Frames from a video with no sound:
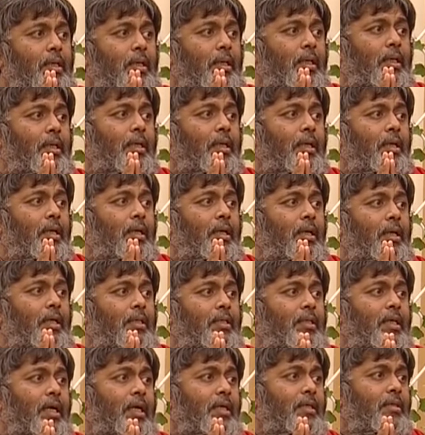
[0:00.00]
thing
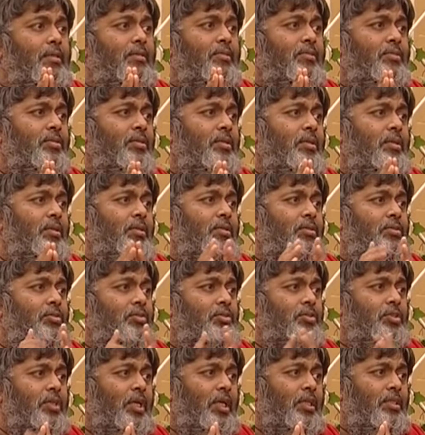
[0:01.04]
and that is
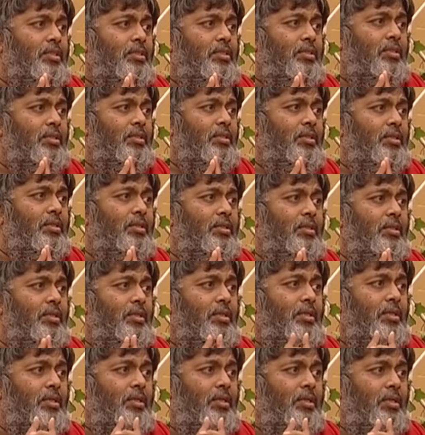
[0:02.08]
just
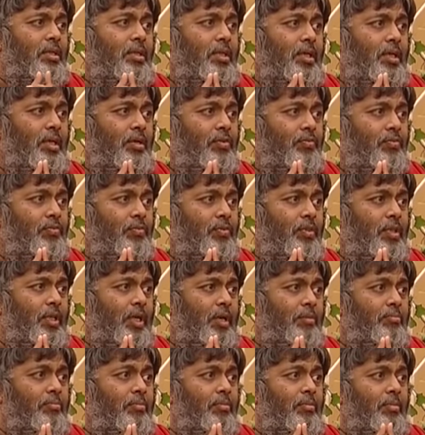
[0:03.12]
give
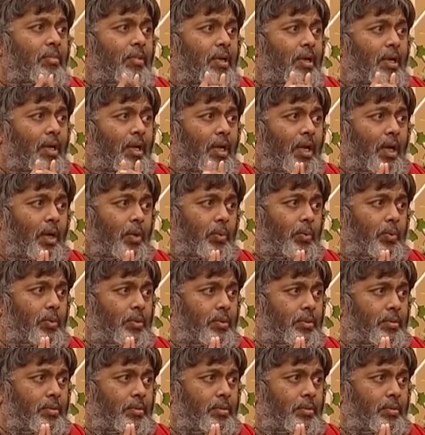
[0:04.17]
them love.